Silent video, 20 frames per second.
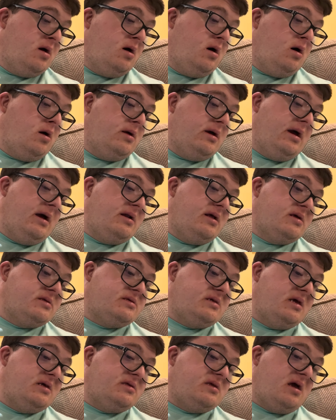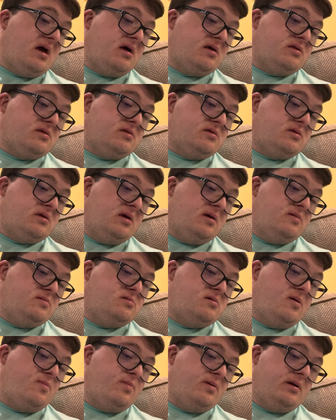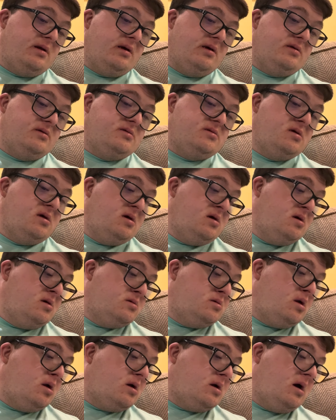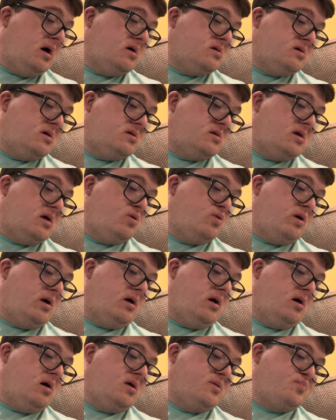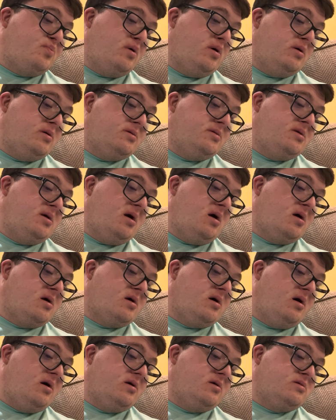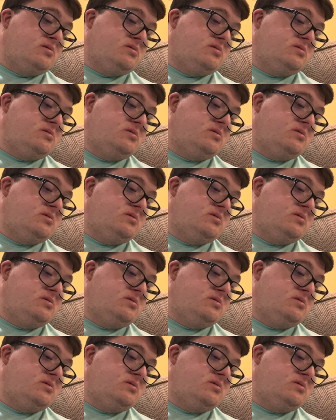All the NXT tag team siblings, Dick Carson and Ryan Osborne,